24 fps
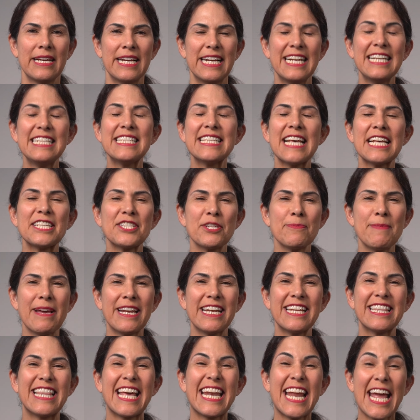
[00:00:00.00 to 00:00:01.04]
it's
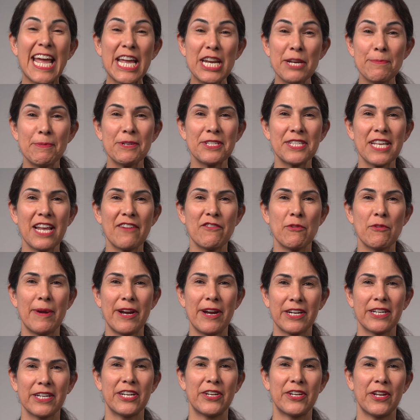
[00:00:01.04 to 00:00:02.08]
estimated that 80% of
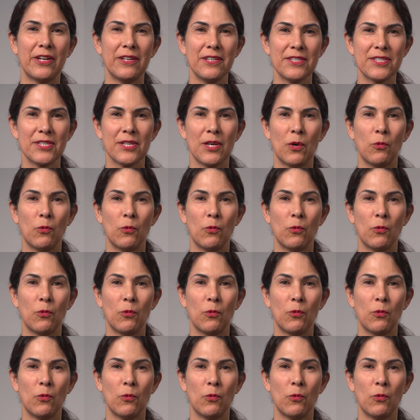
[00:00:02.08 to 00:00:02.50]
American adults